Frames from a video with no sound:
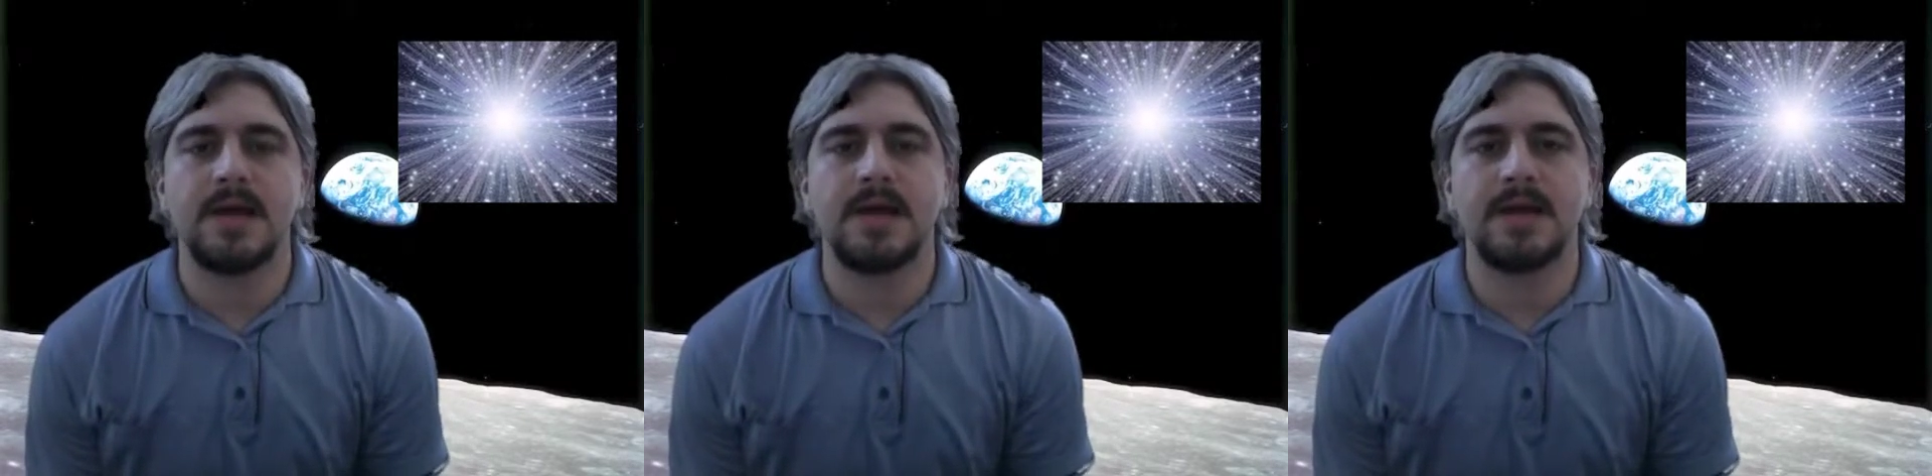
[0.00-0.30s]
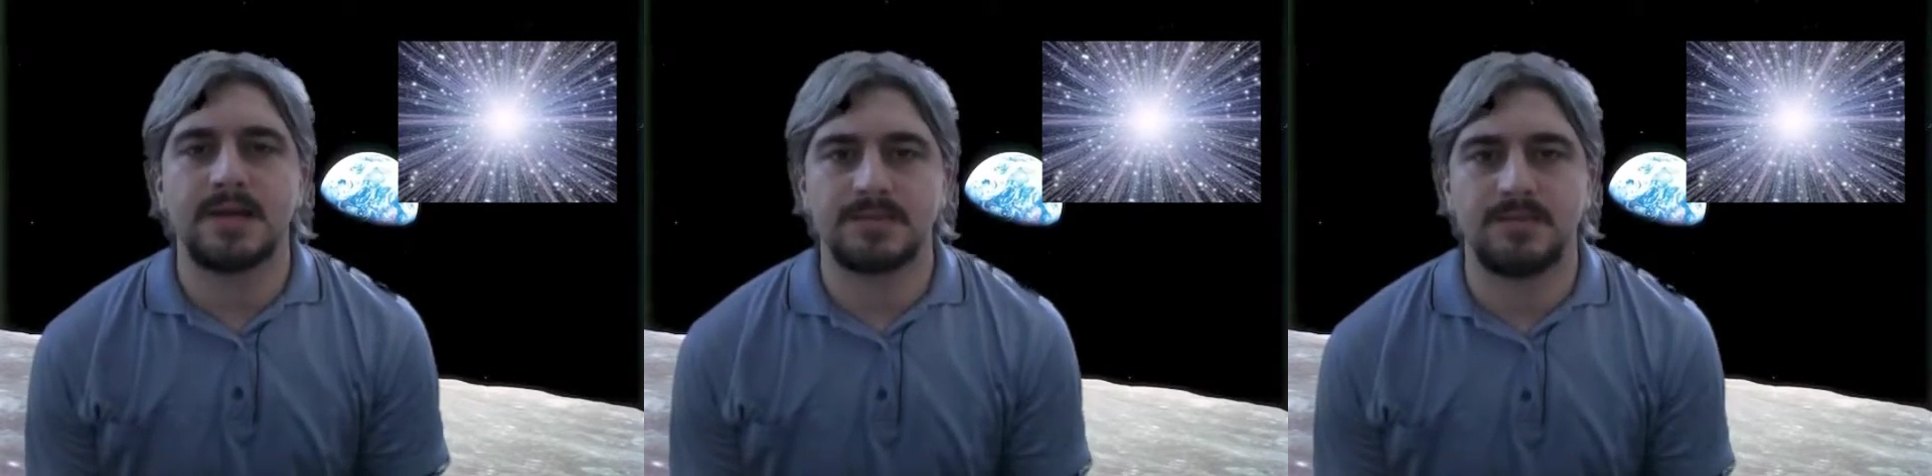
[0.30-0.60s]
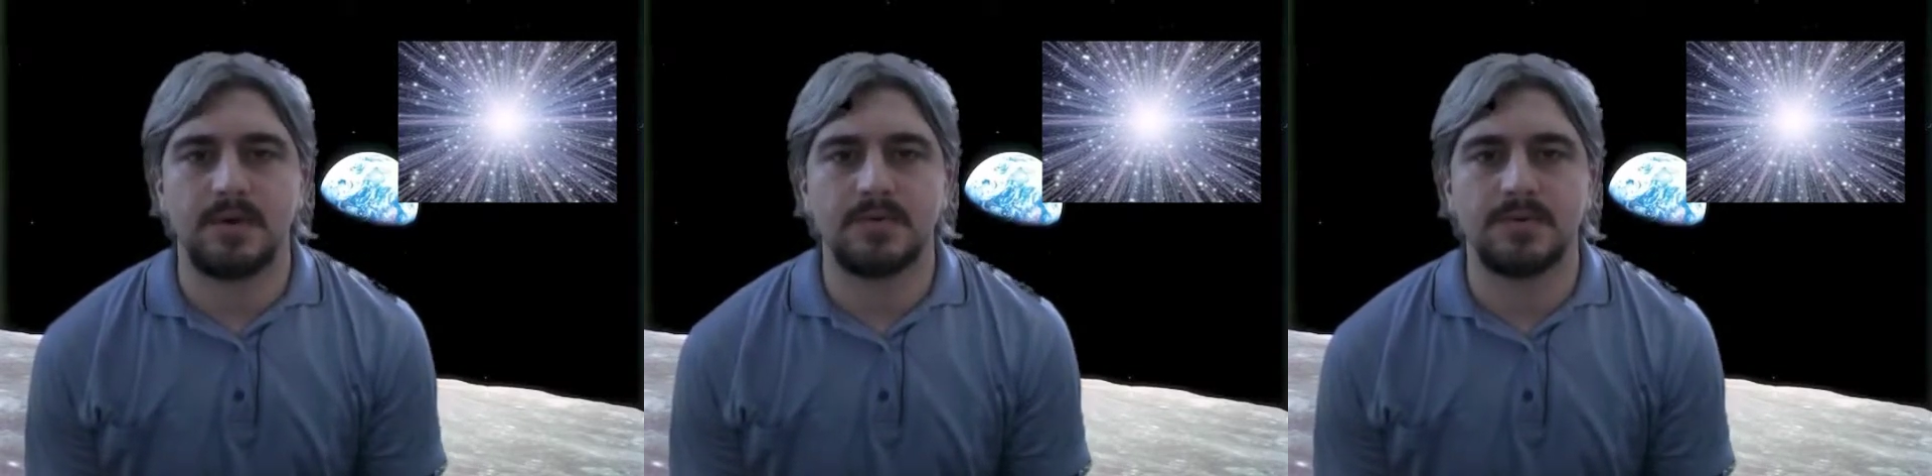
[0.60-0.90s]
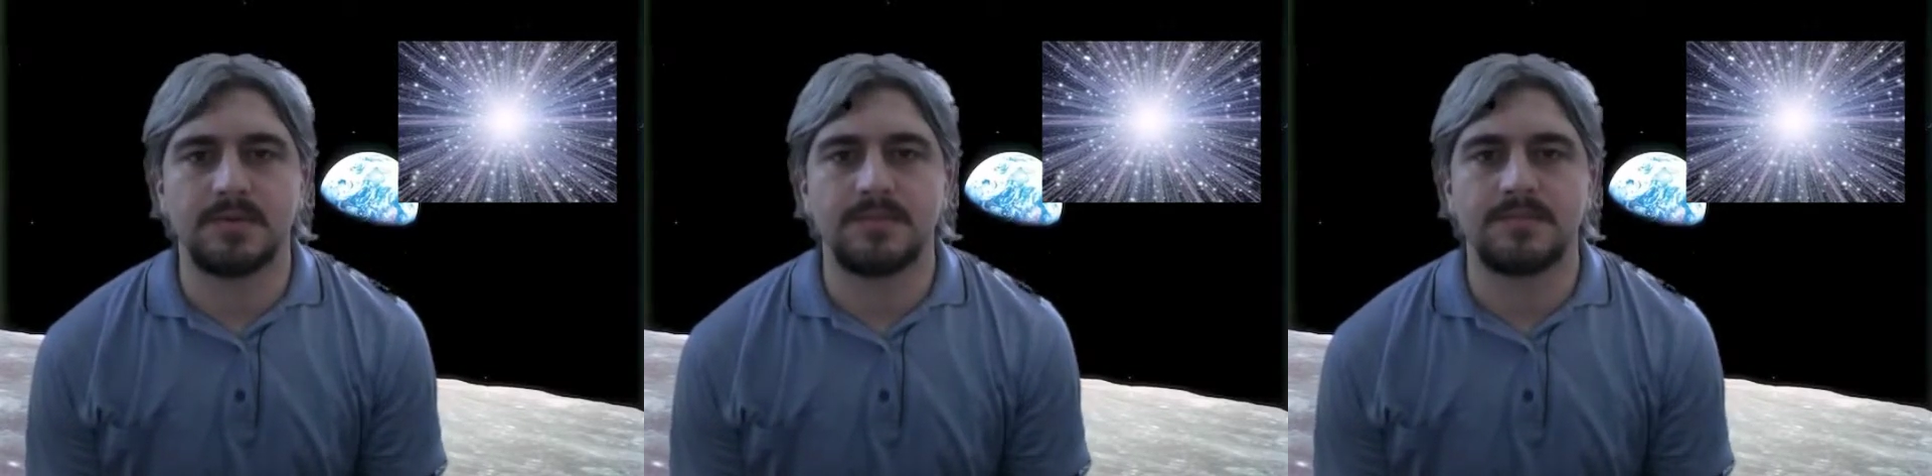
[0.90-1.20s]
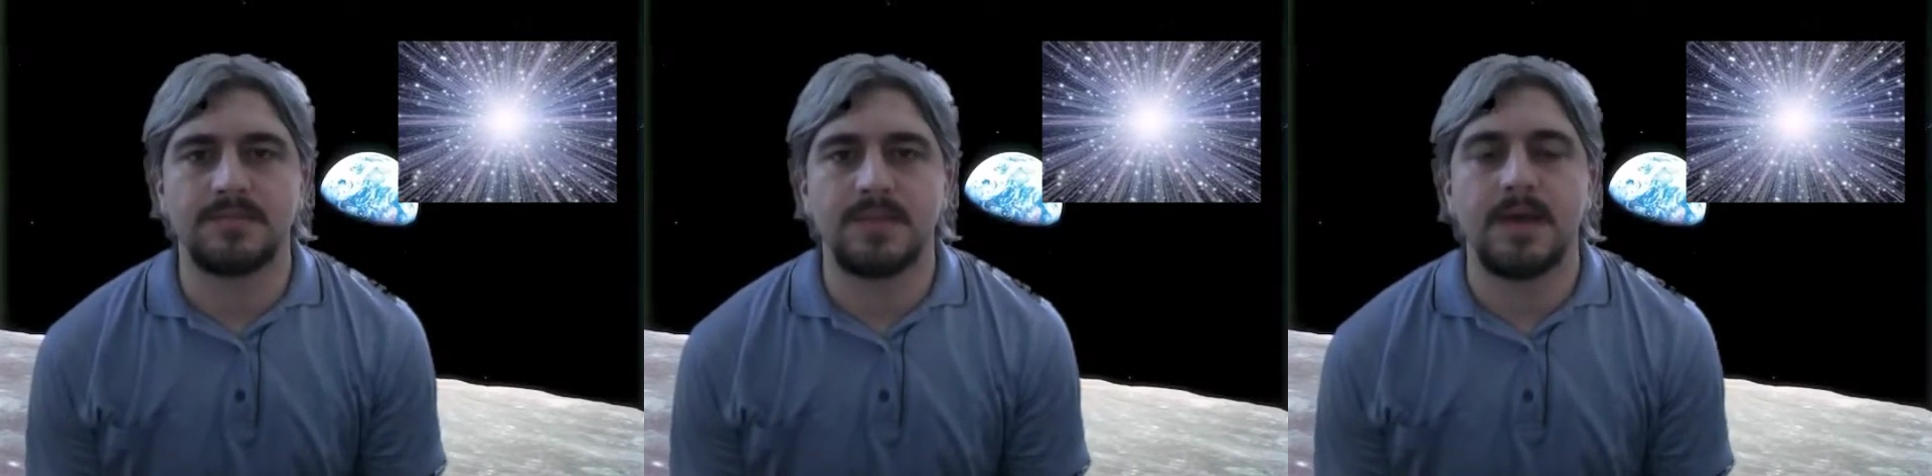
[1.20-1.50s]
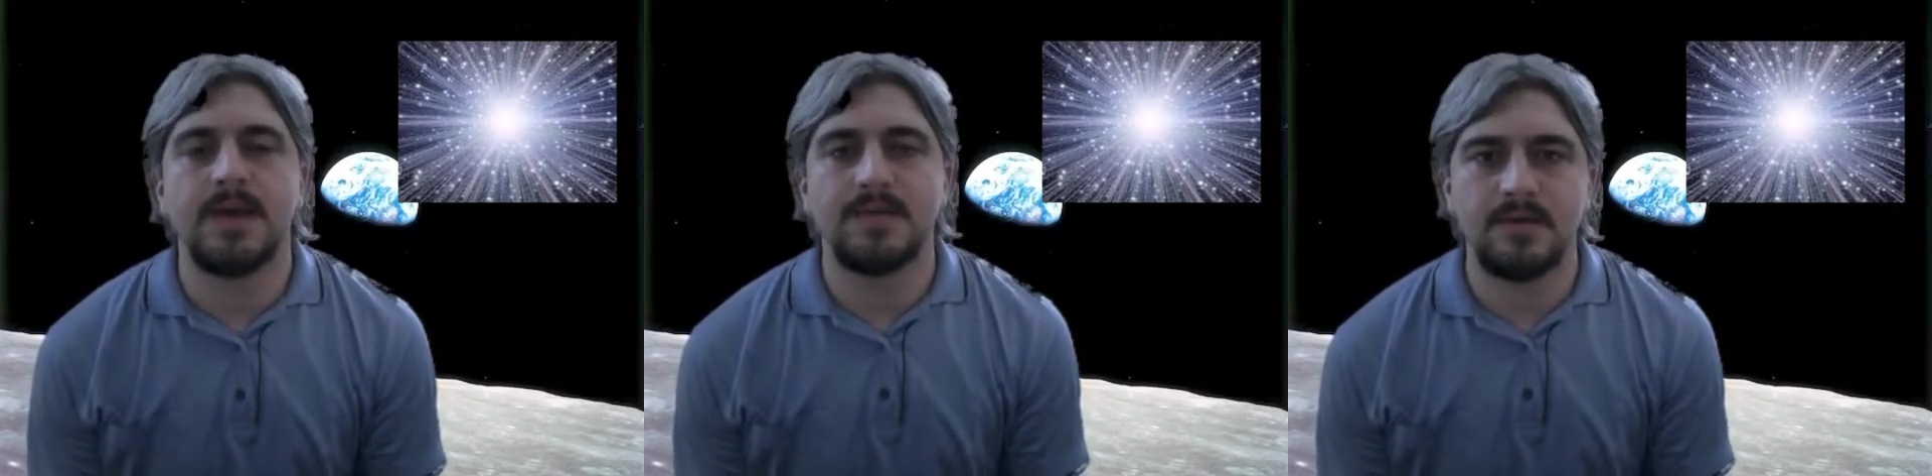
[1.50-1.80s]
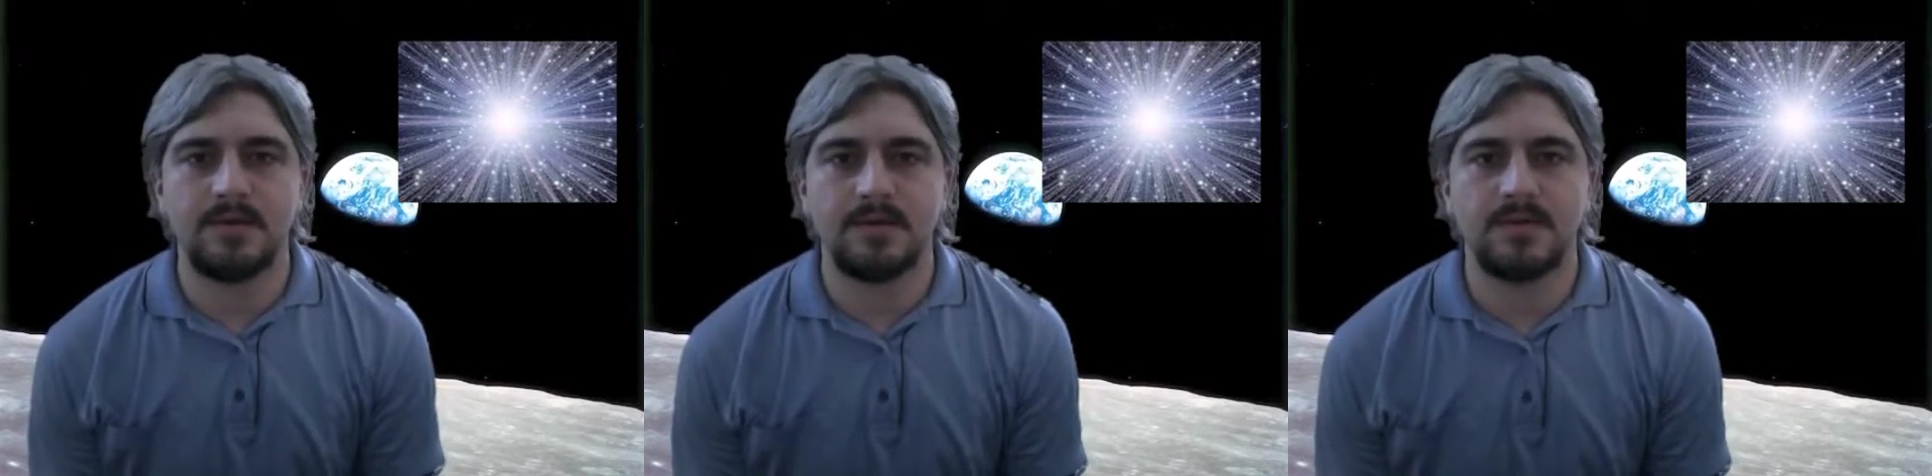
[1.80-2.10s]
and exploded, and the
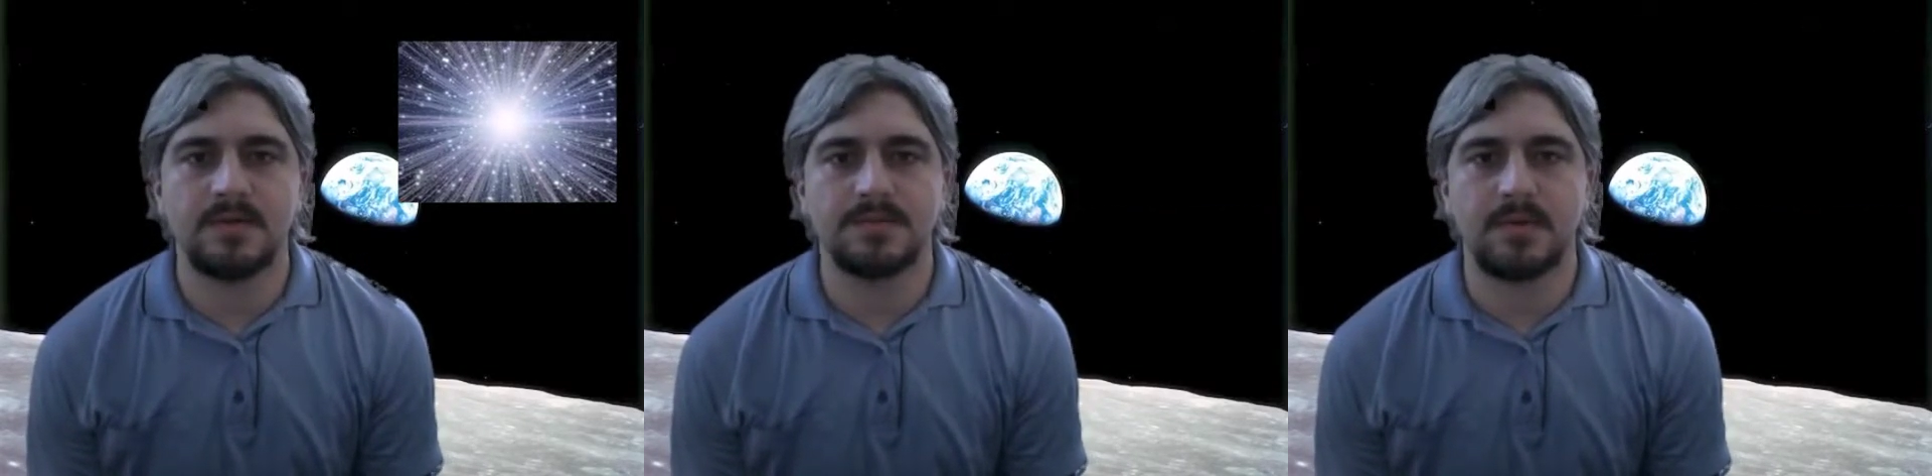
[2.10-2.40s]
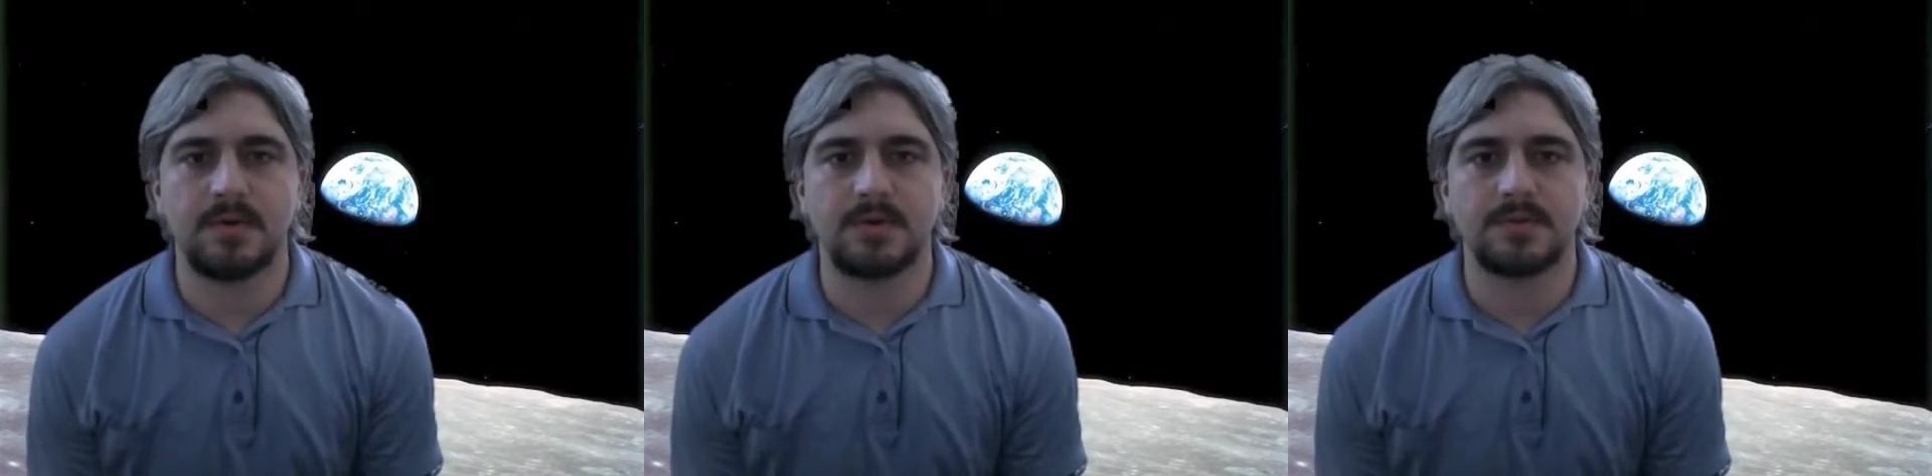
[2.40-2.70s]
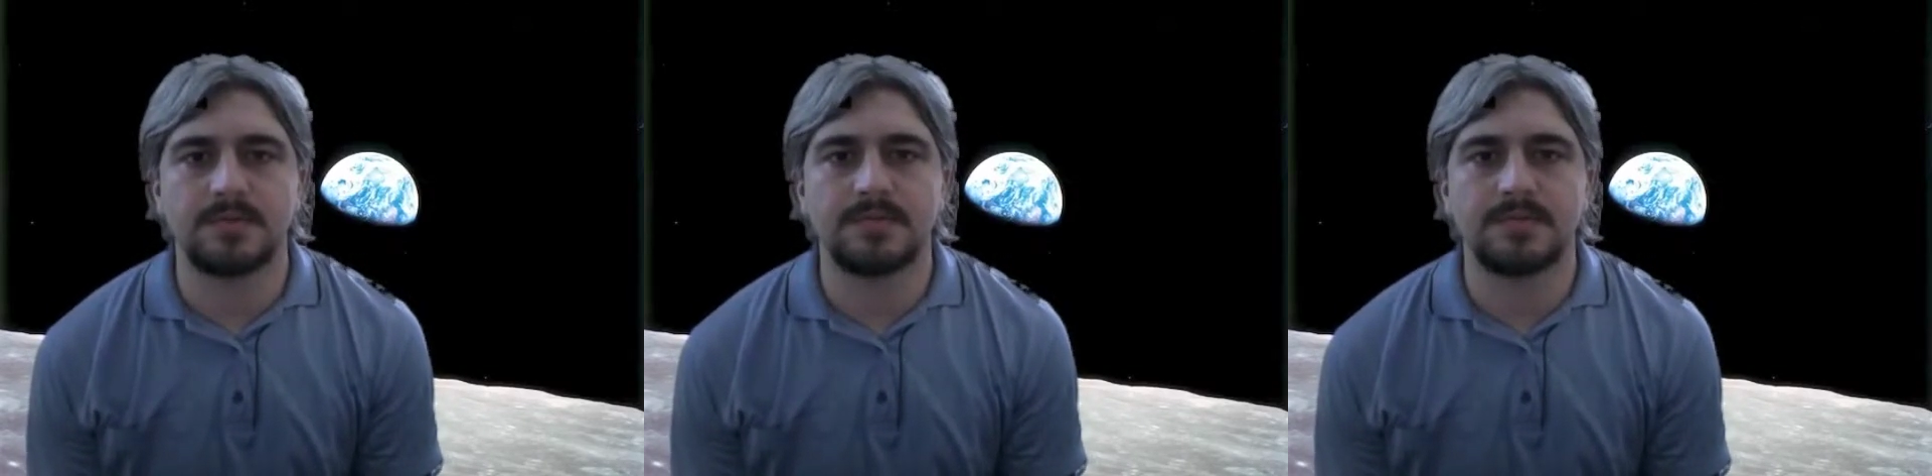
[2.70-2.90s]
universe born.